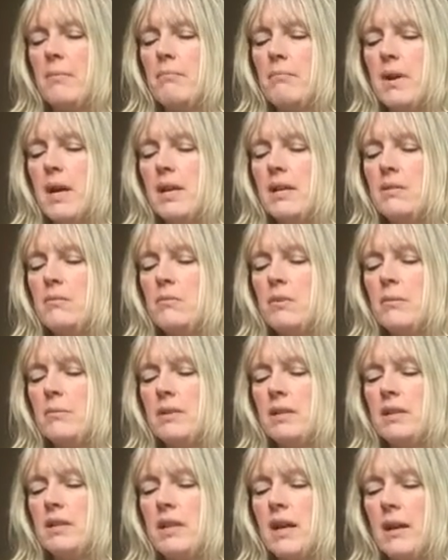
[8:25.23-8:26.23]
Men and
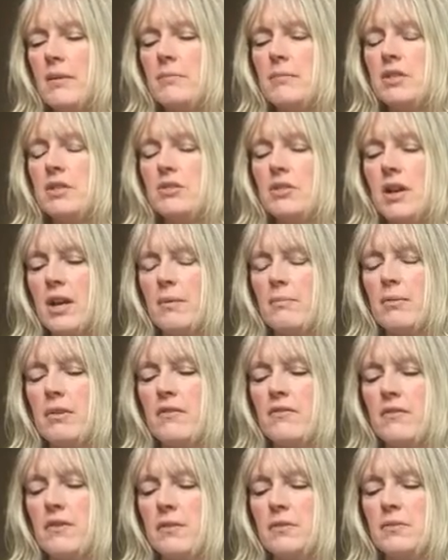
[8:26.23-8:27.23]
women can be trapped by
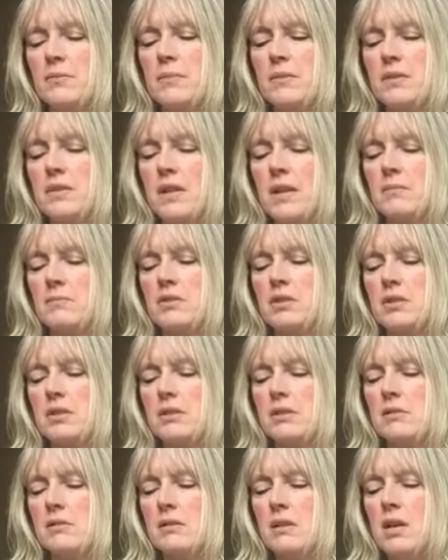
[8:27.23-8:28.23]
false
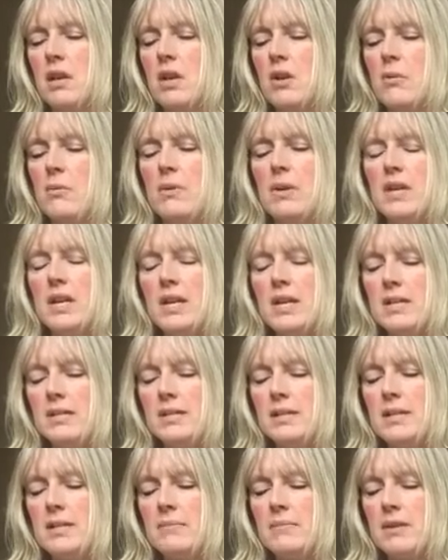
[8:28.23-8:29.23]
perceptions. We
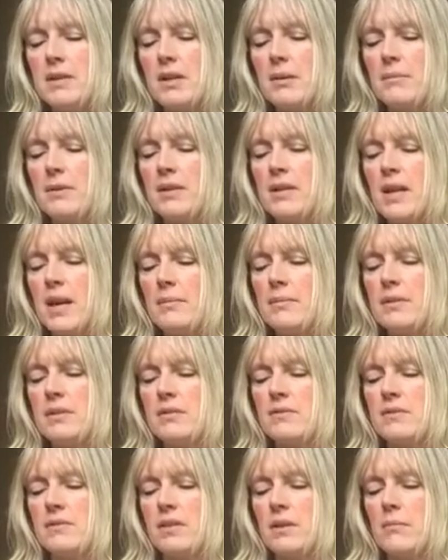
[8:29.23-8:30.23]
easily become enamoured
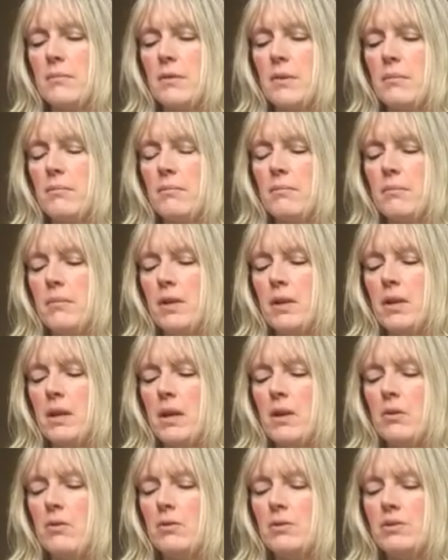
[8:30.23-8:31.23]
of someone
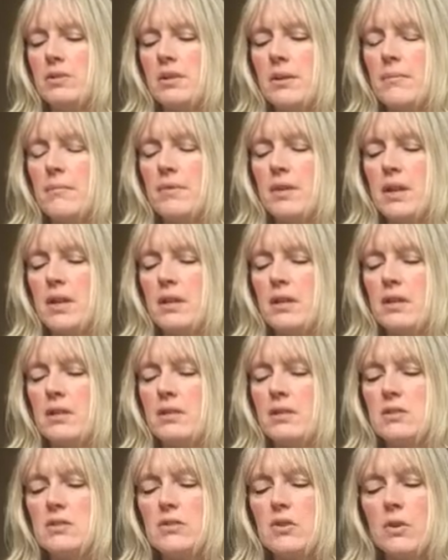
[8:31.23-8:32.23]
or something that
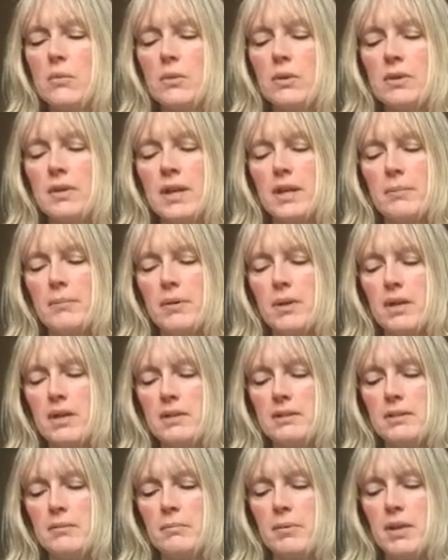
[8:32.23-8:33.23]
is not what they
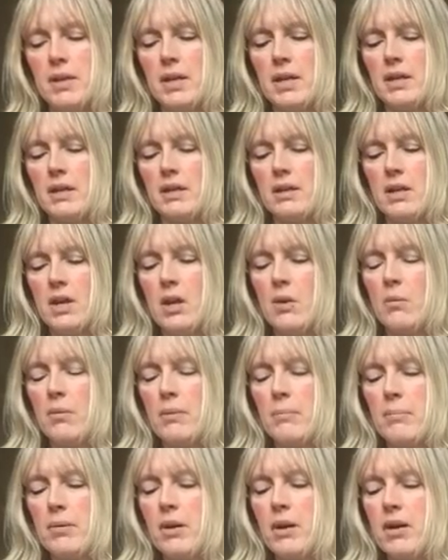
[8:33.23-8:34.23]
appear to be.
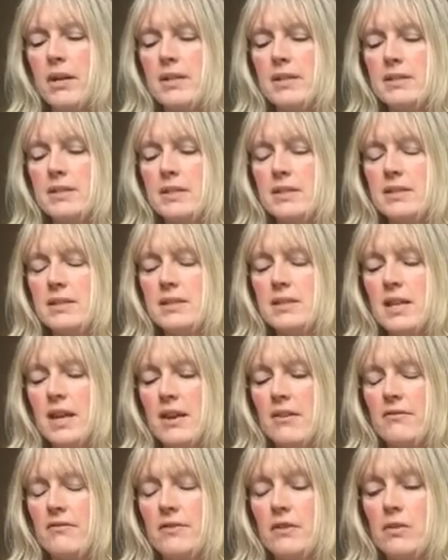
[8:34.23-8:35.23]
We're blind and
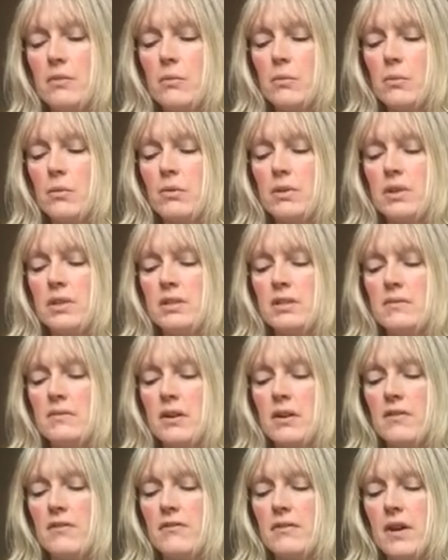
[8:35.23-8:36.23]
deaf to the warnings of
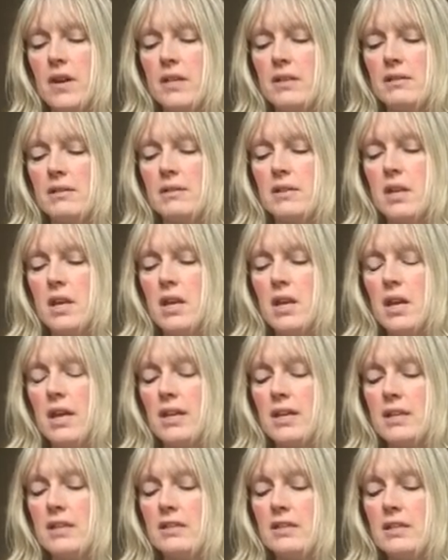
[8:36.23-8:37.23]
our friends
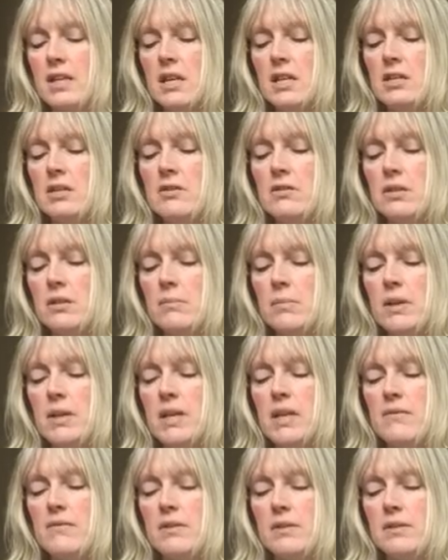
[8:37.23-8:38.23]
and continue to
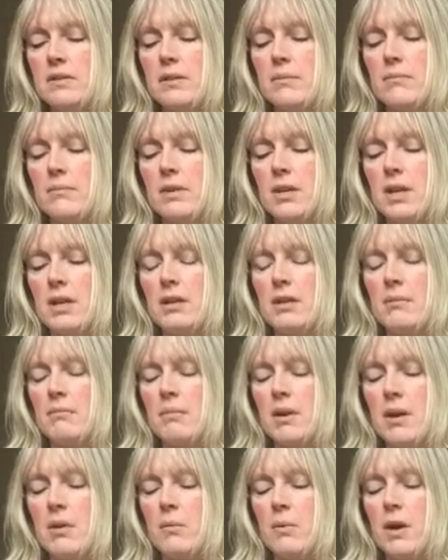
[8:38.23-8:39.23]
believe in something that
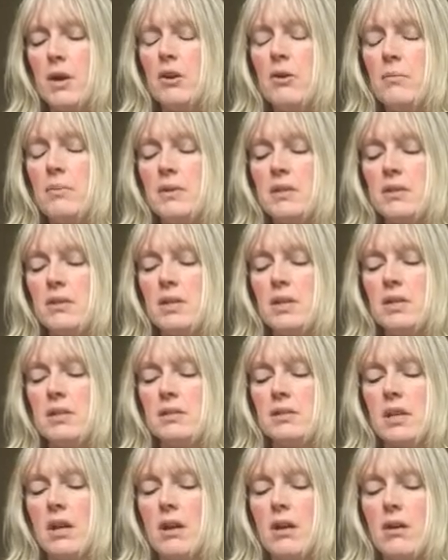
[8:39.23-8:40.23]
may well be doing
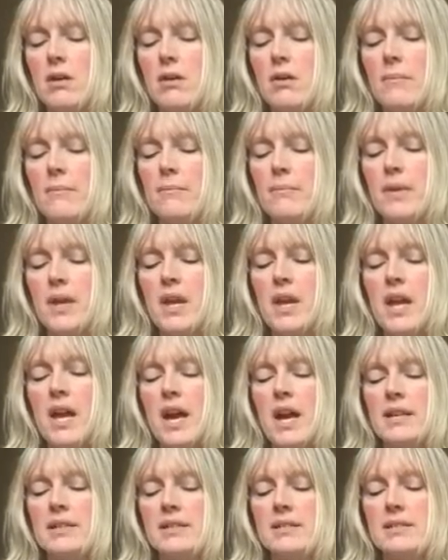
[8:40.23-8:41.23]
us harm
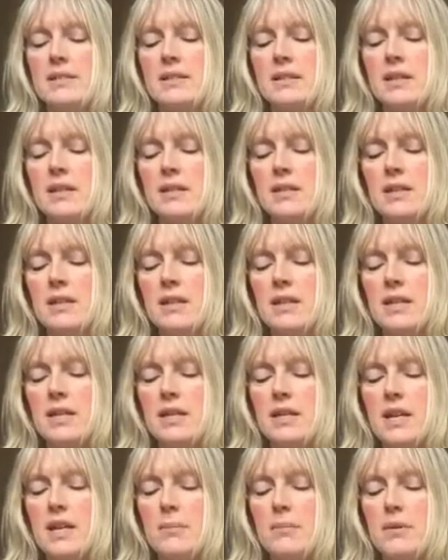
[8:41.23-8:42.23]
and is certainly
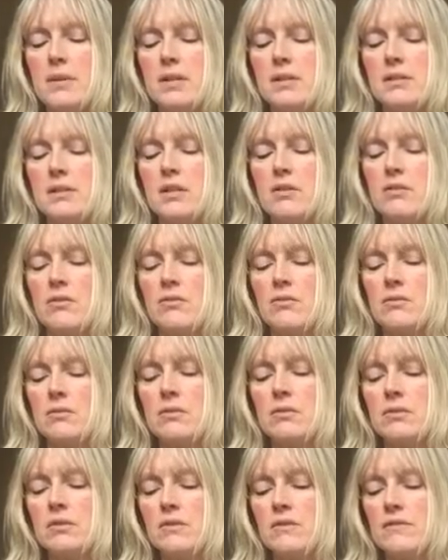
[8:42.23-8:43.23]
keeping us
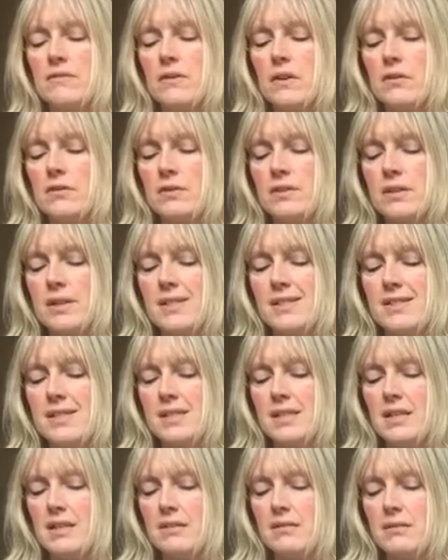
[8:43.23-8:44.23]
enthralled to false
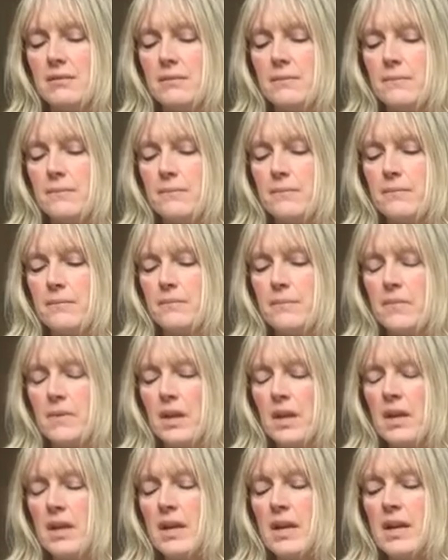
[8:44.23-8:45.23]
ideas.
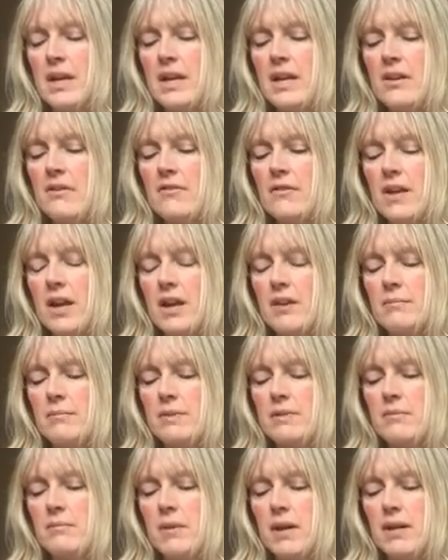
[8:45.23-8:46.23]
If
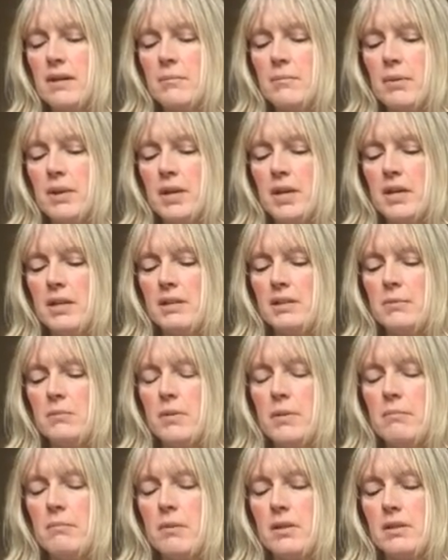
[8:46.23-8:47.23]
captive man appears,
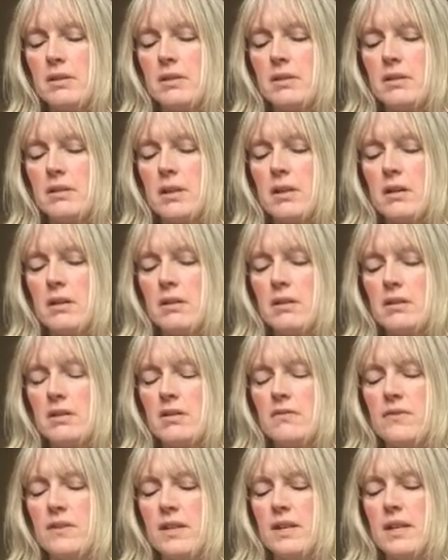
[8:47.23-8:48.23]
we must
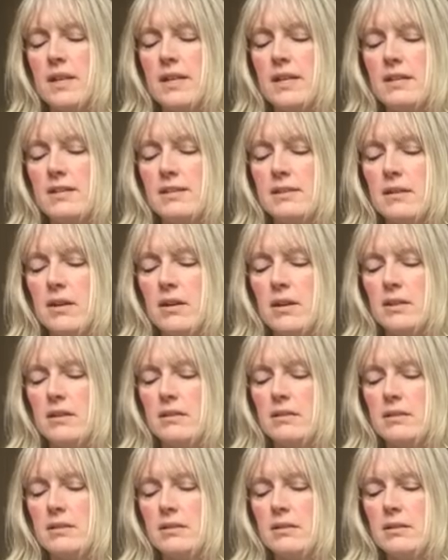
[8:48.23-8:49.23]
ask for clear
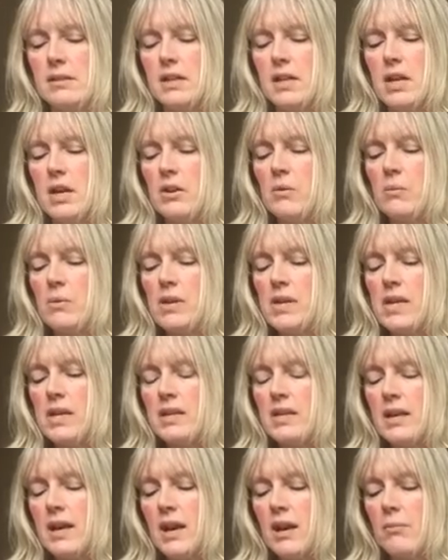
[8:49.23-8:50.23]
sight. We
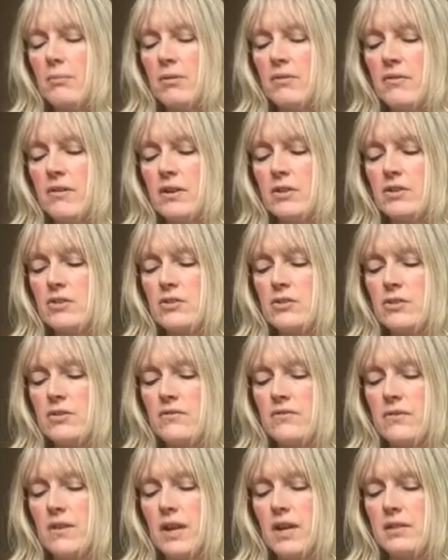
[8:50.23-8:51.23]
need the help of our true
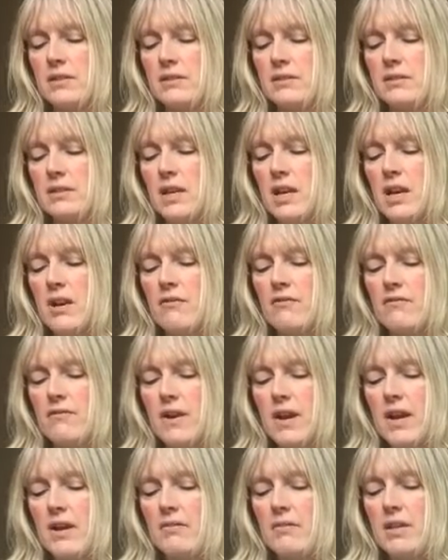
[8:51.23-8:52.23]
friends,
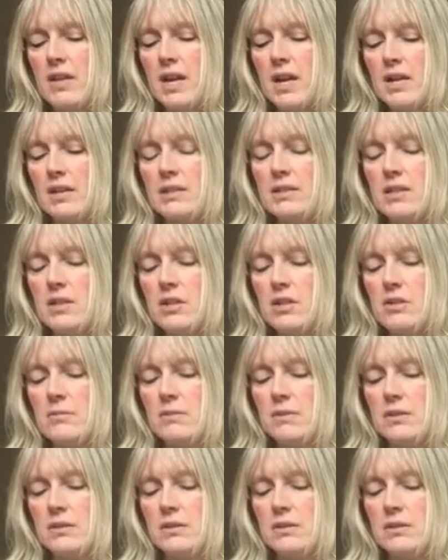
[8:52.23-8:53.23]
fairy and
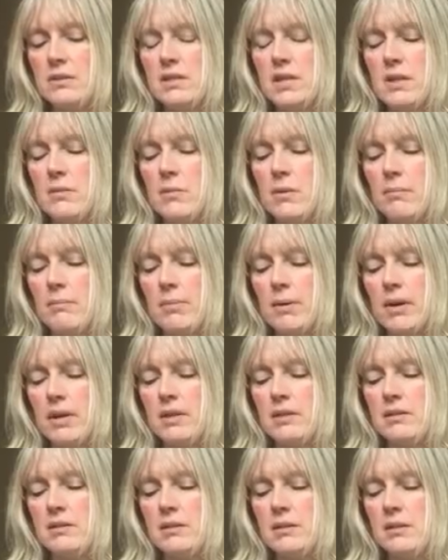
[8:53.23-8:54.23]
human, to see what
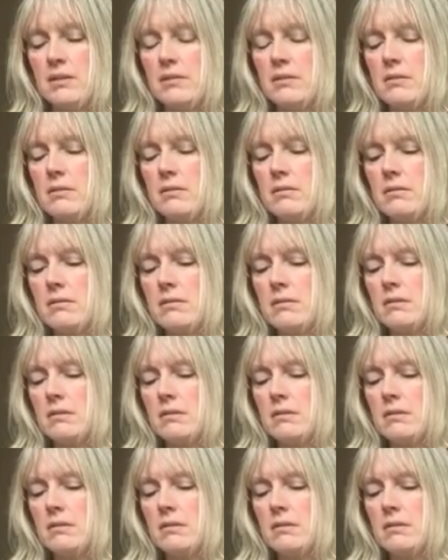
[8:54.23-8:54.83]
binds us.